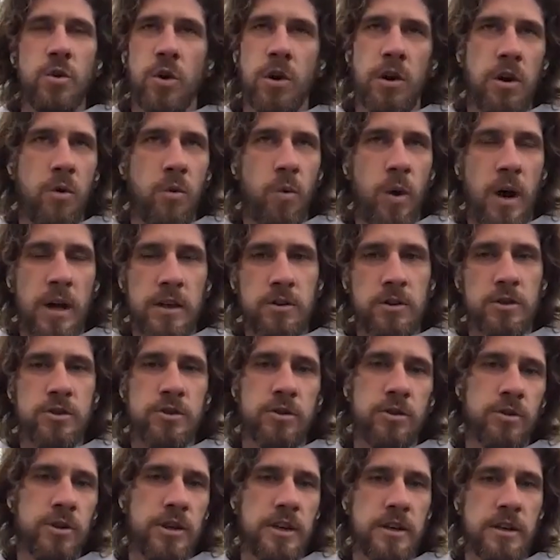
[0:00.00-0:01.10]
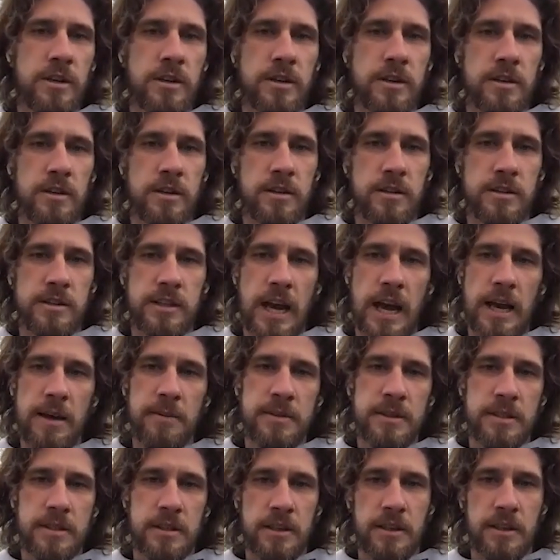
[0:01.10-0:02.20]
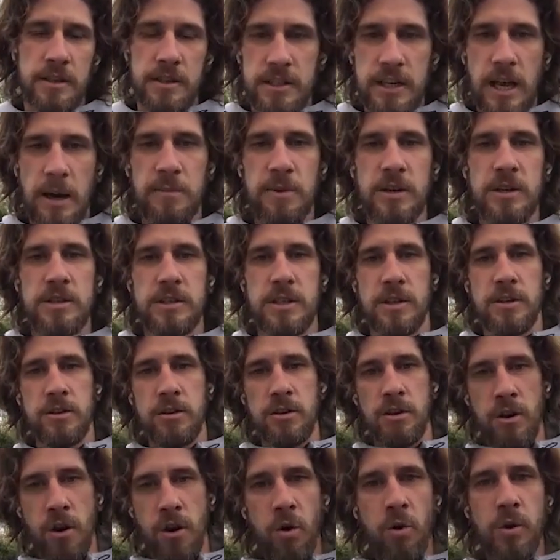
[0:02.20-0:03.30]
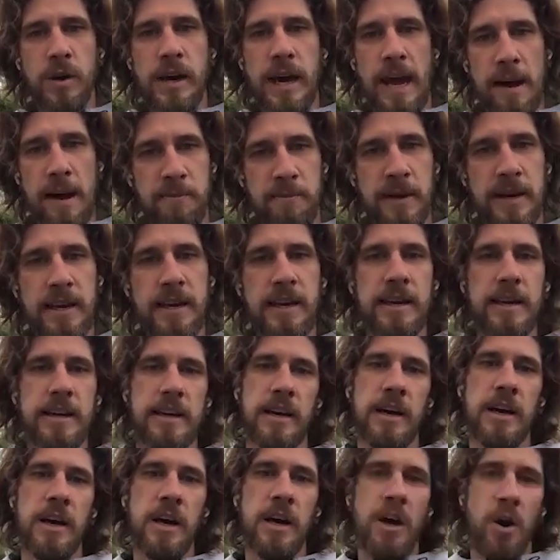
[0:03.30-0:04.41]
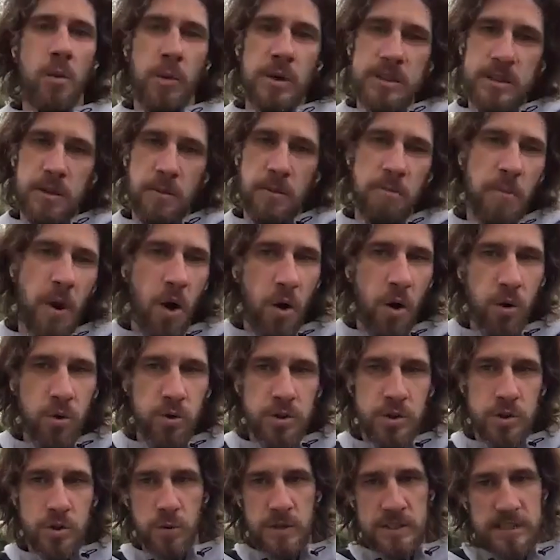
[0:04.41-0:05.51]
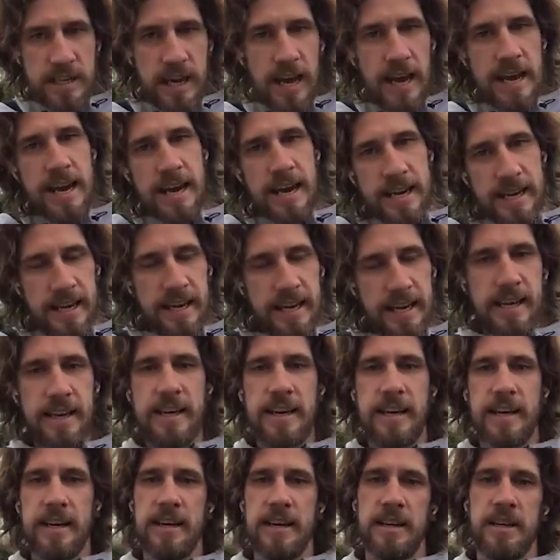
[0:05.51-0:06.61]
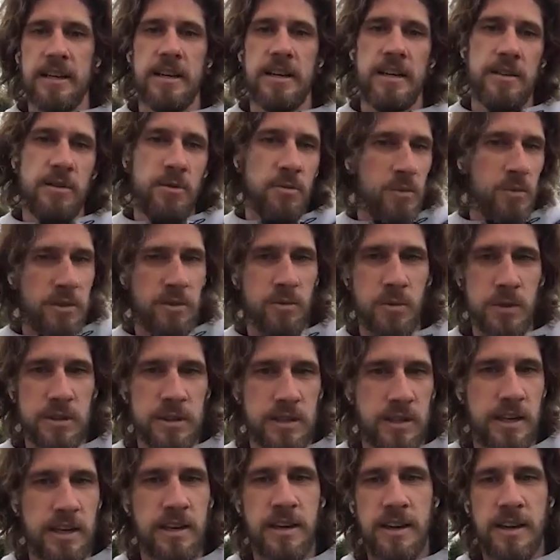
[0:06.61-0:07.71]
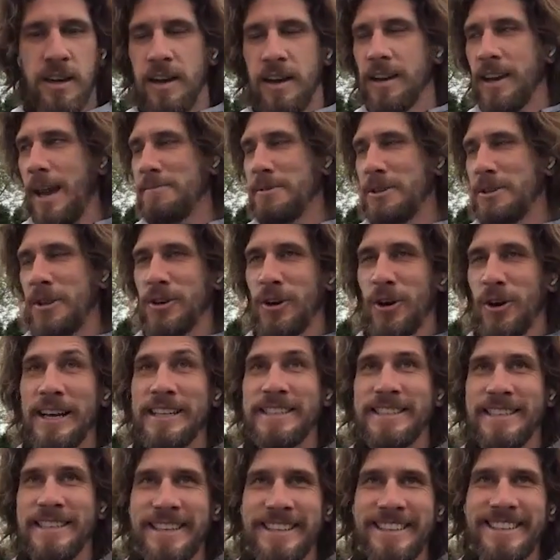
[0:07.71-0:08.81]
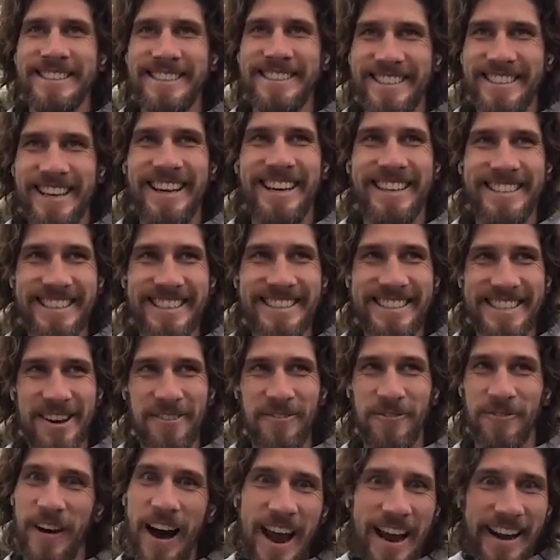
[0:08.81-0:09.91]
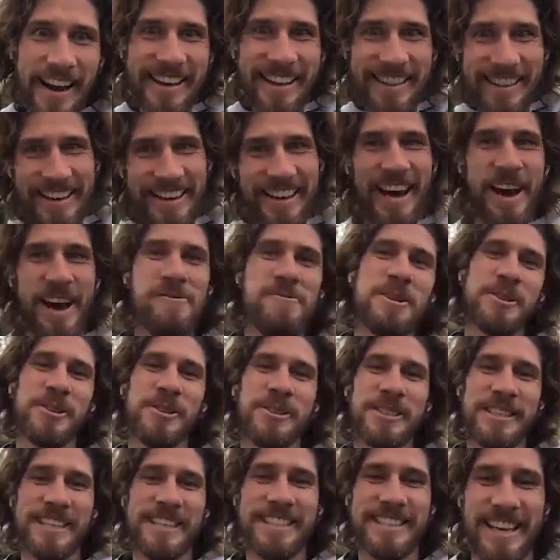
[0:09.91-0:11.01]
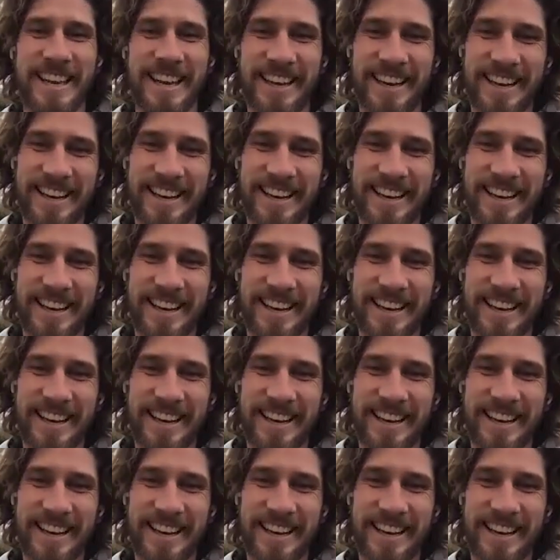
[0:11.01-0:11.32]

1 or 2 times in the summers, they go camping with the boats, with kayaking, with the camping. So I think this year, finally, I will do this.